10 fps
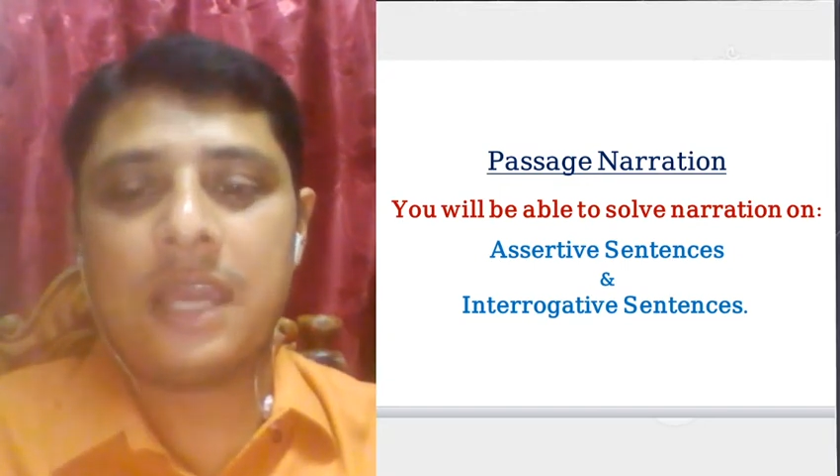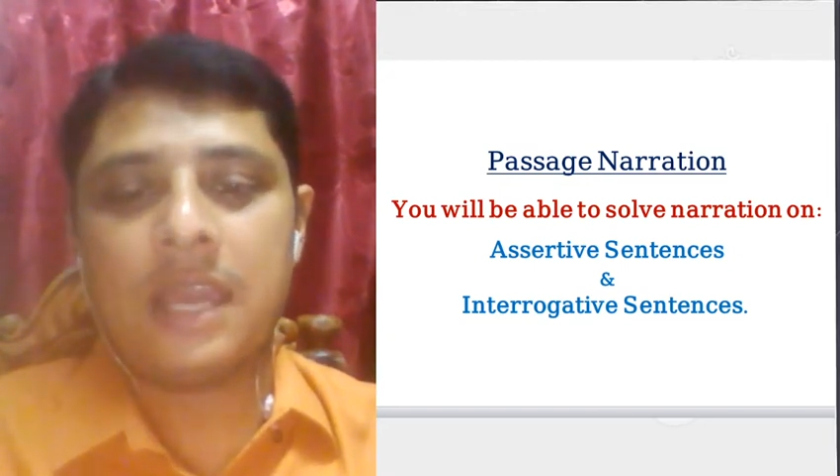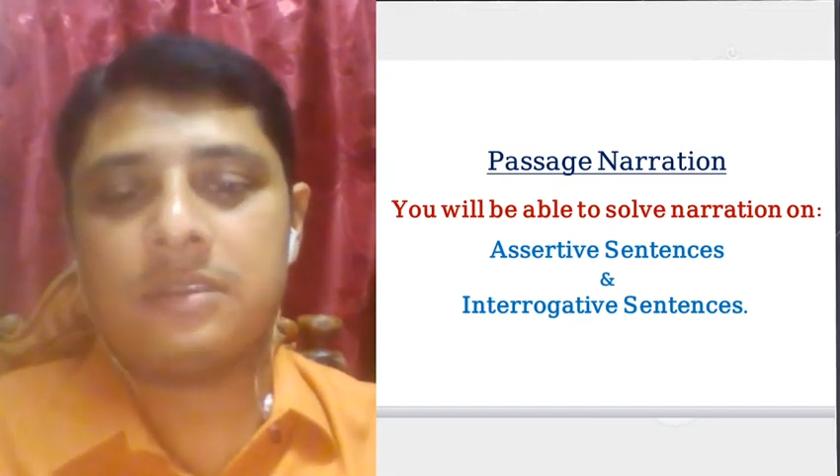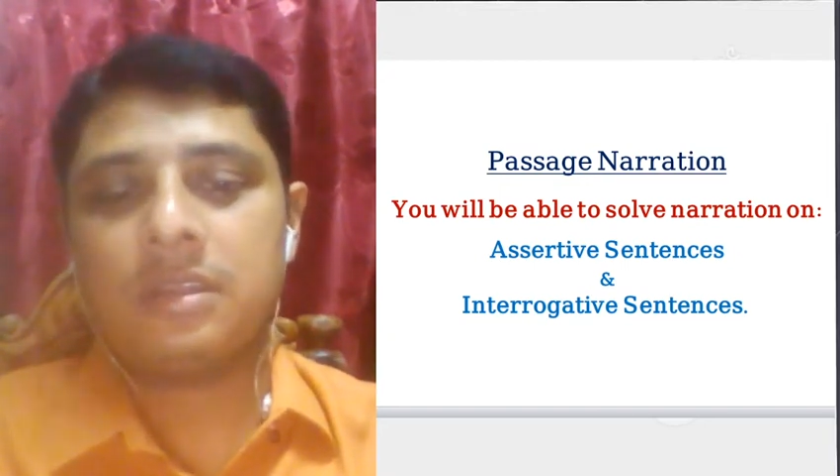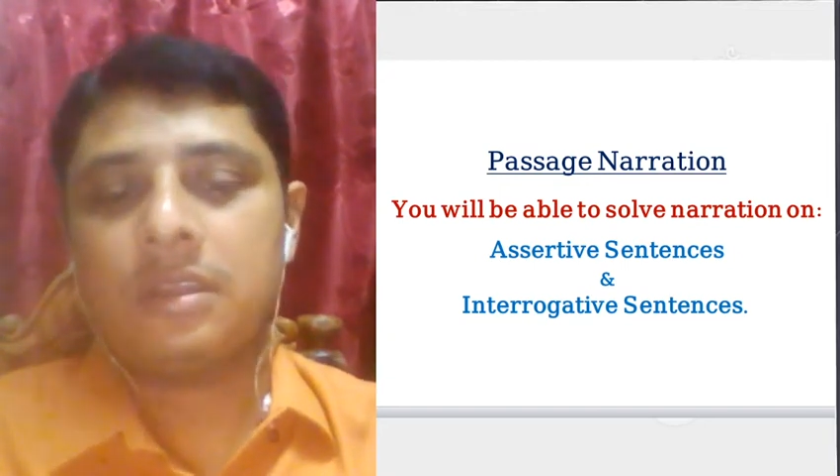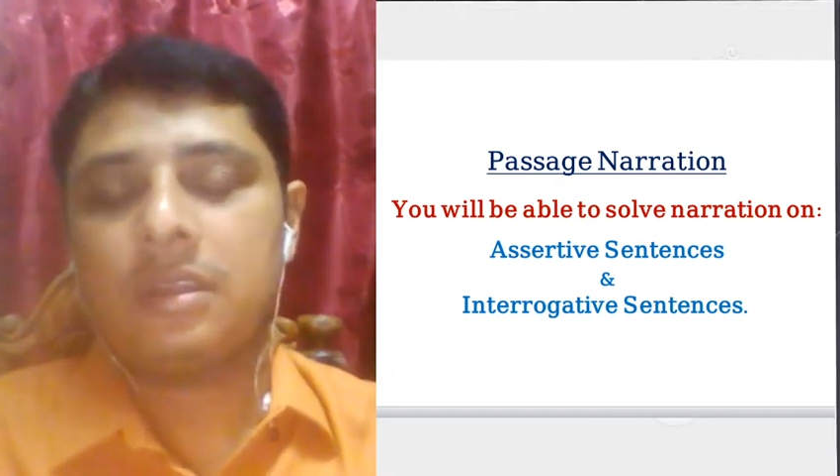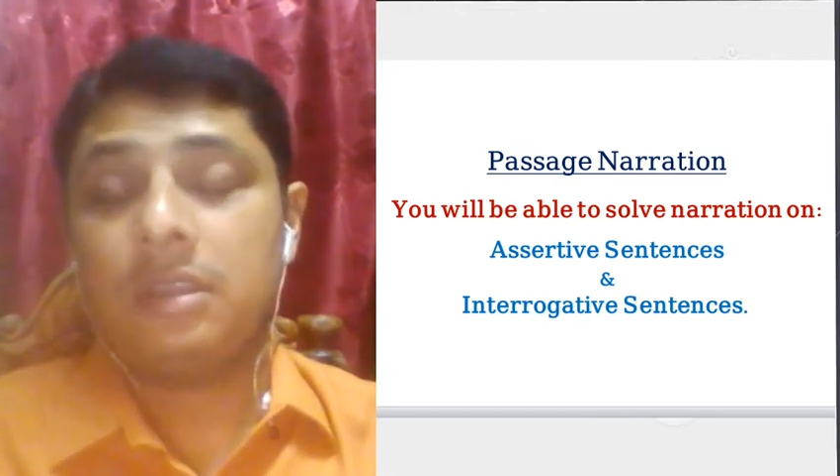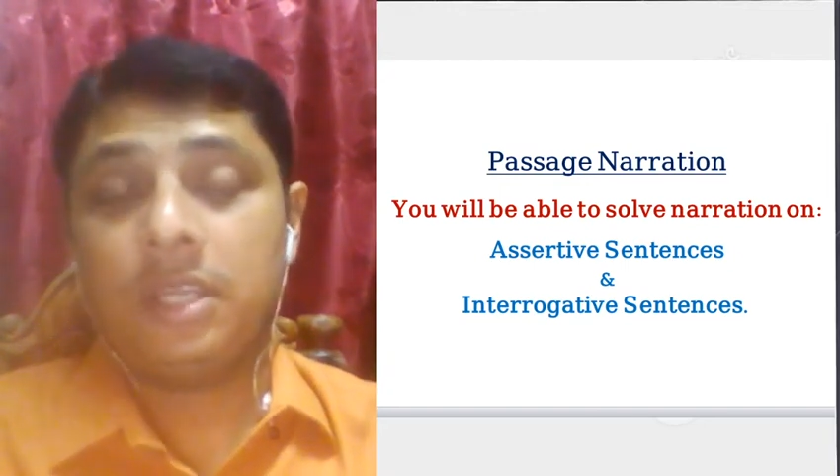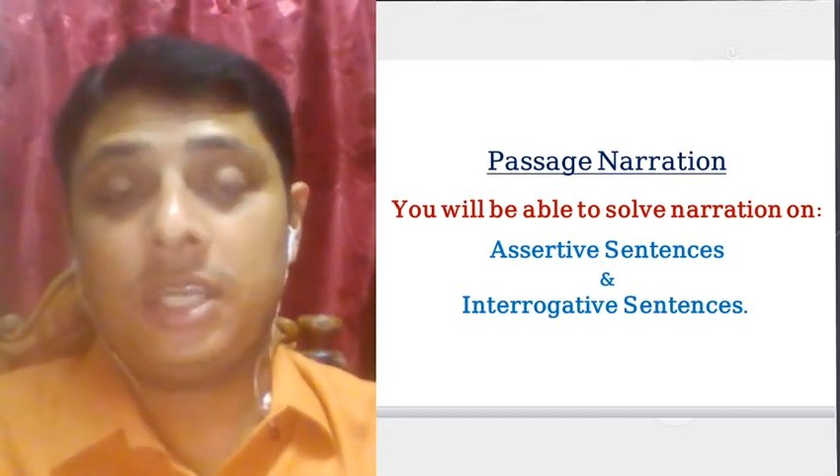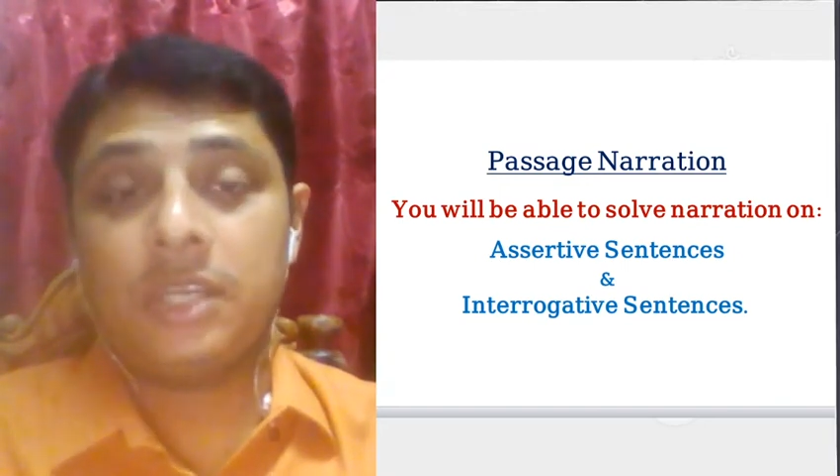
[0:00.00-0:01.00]
and
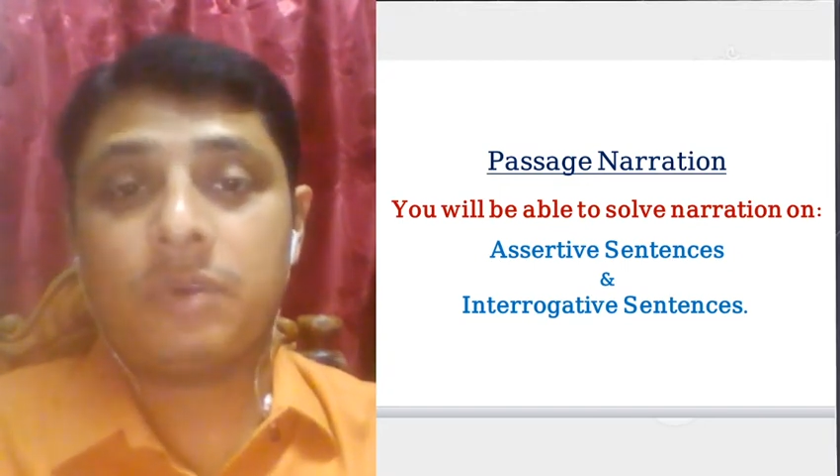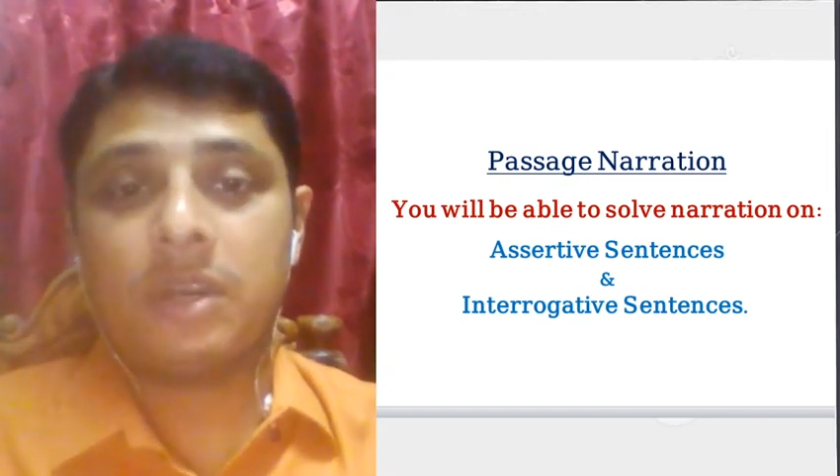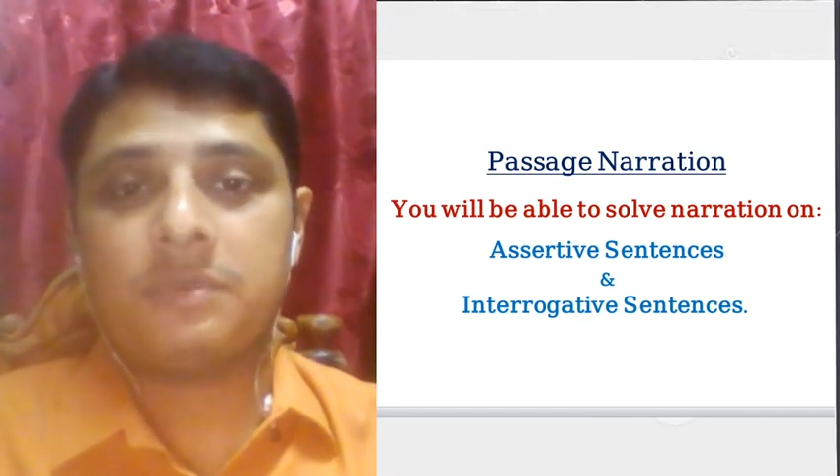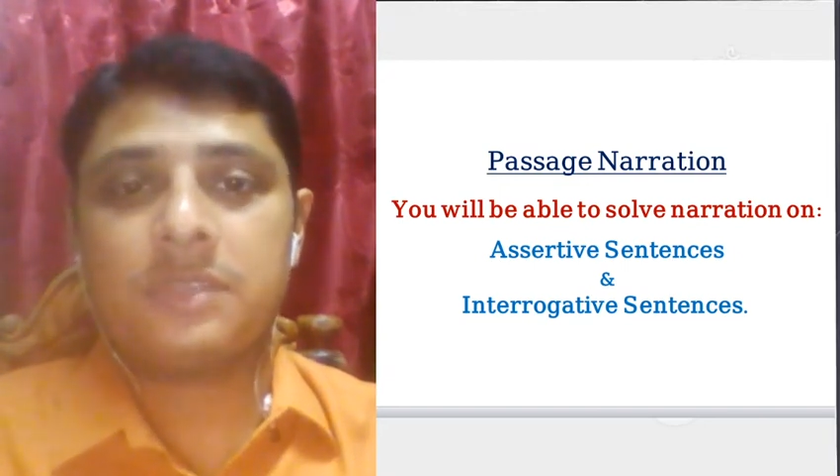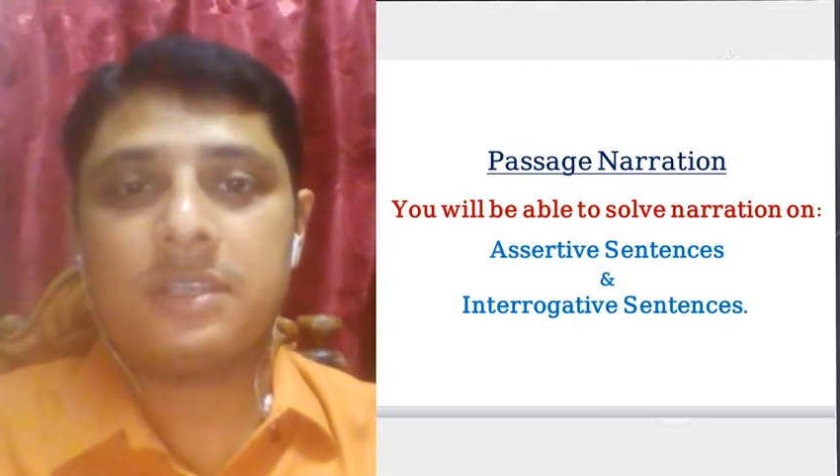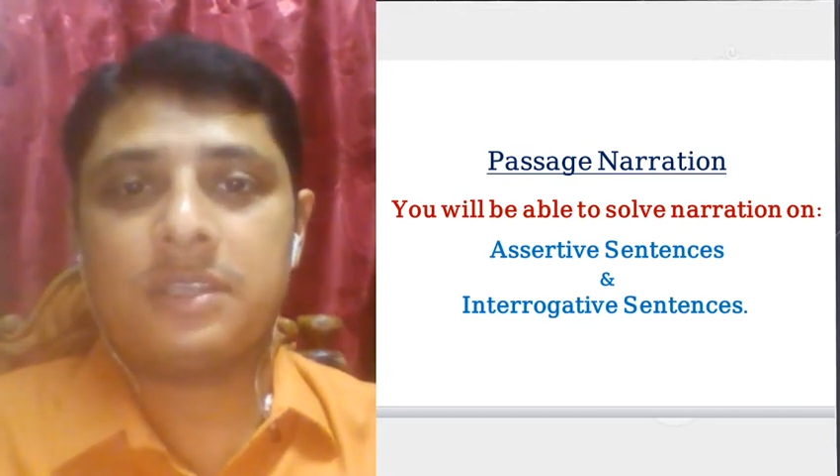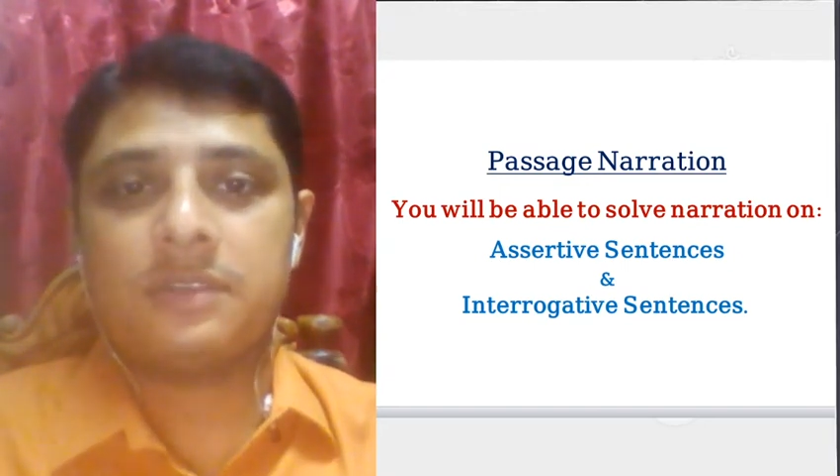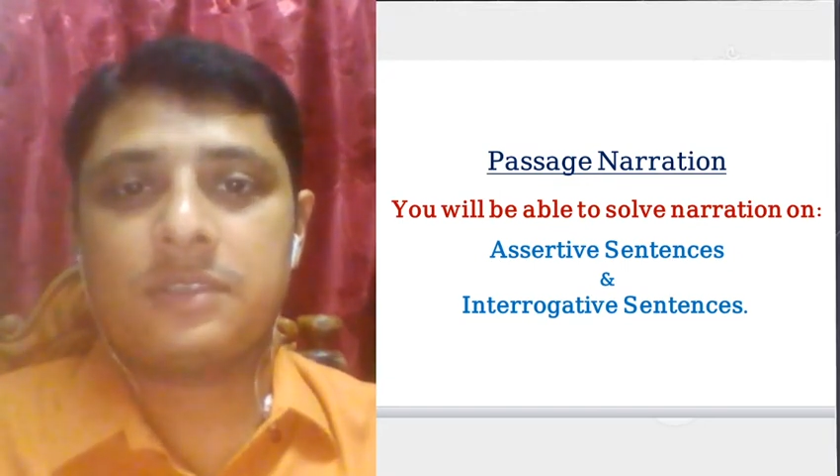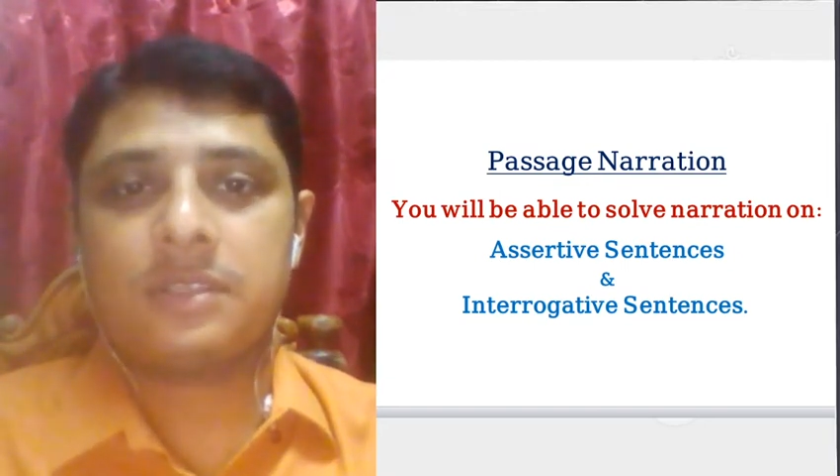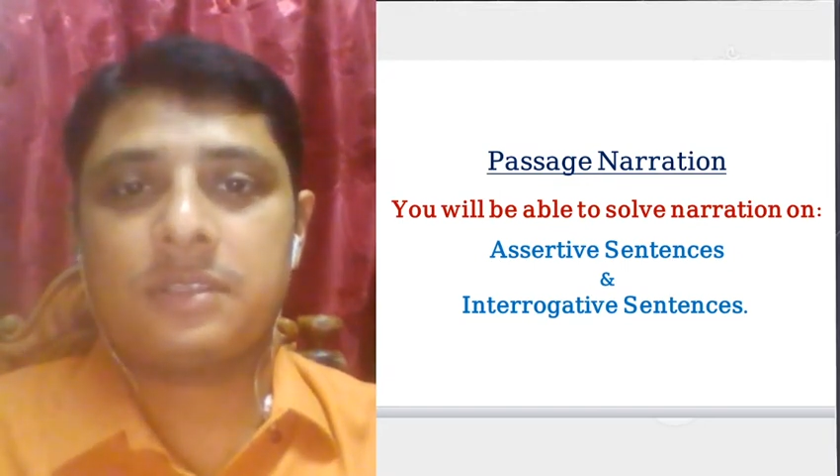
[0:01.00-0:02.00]
interrogative
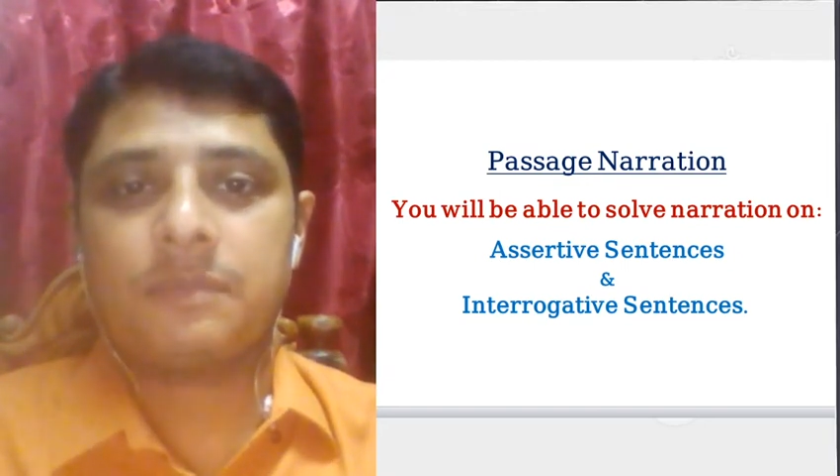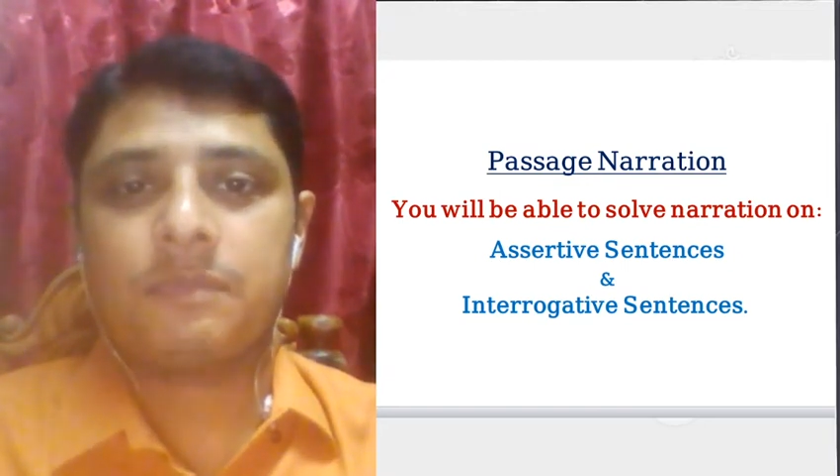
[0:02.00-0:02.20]
sentences.